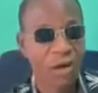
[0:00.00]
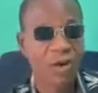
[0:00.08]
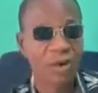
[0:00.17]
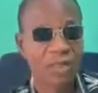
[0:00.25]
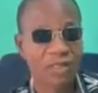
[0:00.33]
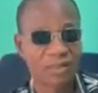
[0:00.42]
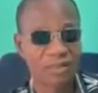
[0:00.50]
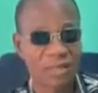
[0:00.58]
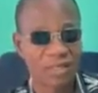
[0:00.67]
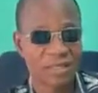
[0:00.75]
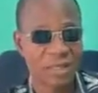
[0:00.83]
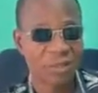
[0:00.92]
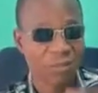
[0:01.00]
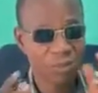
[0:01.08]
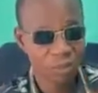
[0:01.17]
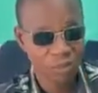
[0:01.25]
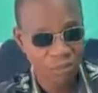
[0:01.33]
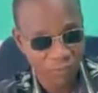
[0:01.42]
our Christians
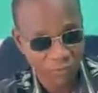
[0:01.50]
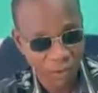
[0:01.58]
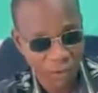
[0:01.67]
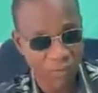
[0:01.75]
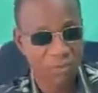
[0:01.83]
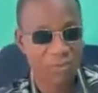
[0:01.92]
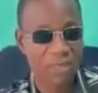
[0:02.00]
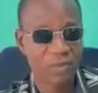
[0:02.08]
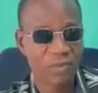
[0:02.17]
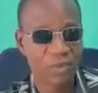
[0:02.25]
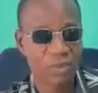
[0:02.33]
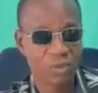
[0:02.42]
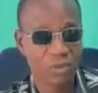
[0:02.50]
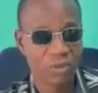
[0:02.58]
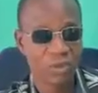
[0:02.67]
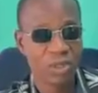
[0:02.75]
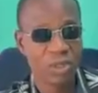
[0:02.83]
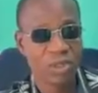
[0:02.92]
and most of our Muslims also,
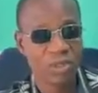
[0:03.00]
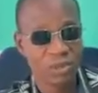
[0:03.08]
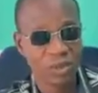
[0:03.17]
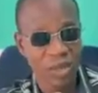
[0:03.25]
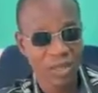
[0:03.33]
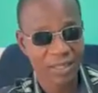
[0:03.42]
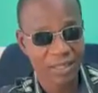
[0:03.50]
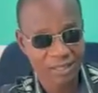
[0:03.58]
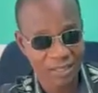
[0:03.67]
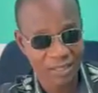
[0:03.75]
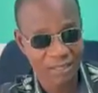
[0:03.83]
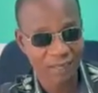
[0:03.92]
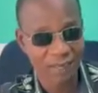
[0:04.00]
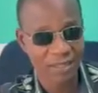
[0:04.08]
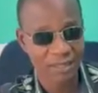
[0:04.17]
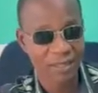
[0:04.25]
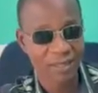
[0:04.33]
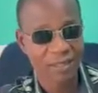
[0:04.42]
they don't understand the
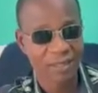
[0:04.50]
verse.